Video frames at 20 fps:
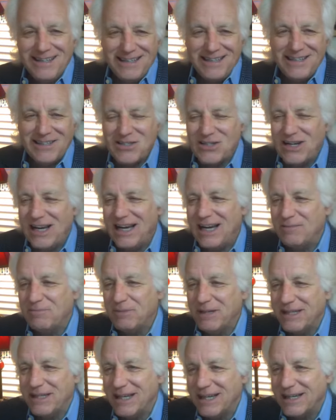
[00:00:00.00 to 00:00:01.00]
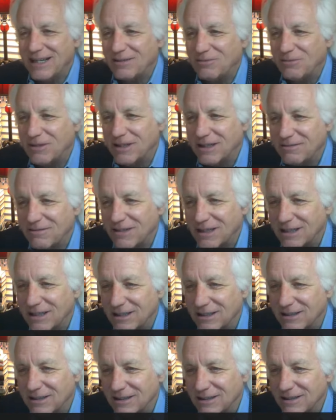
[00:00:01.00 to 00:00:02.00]
It doesn't happen yet on one of
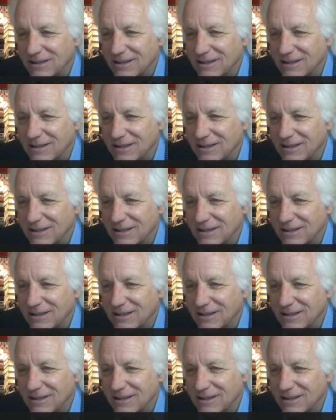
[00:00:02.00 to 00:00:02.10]
ours.